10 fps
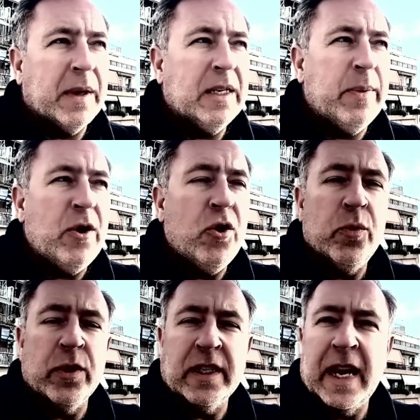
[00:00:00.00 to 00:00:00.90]
There's been
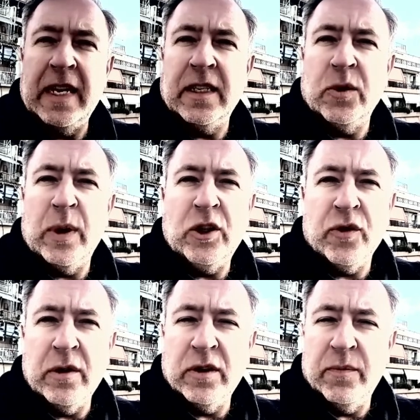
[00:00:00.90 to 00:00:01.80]
numerous cases where
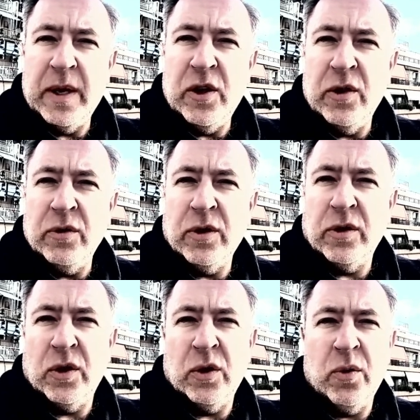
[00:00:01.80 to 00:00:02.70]
drones have been
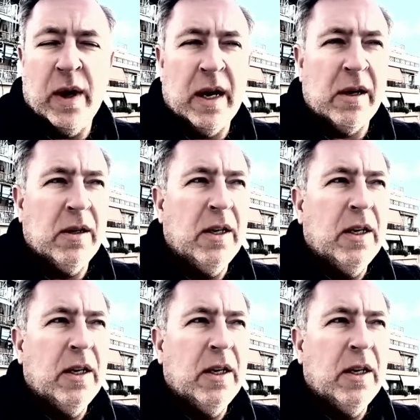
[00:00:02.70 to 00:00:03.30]
used to